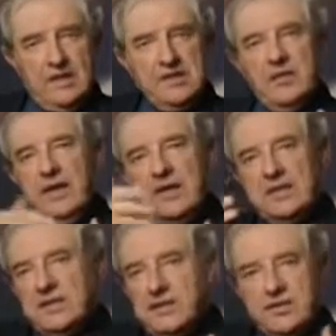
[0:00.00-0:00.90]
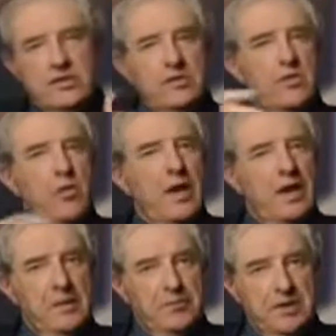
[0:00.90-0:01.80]
So it's a two
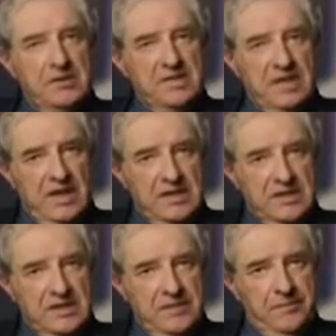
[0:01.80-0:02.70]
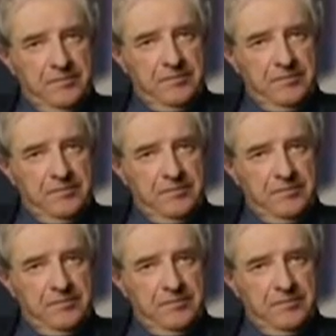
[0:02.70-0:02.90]
way process.